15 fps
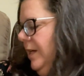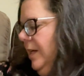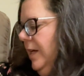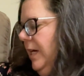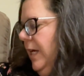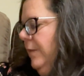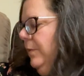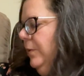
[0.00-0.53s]

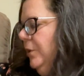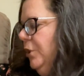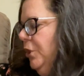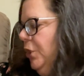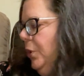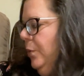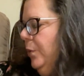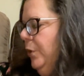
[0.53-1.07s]
I will
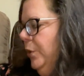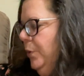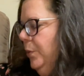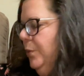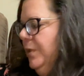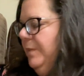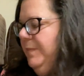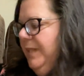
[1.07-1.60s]
show you
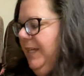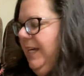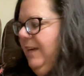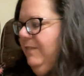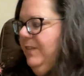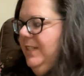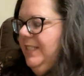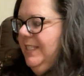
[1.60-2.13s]
something I
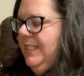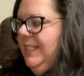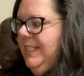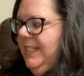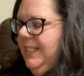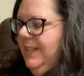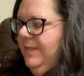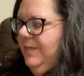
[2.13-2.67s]

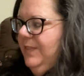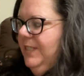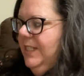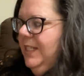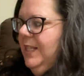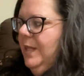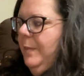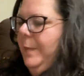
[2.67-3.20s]
received
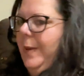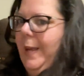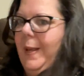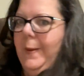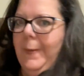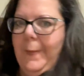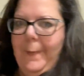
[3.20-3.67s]
in the mail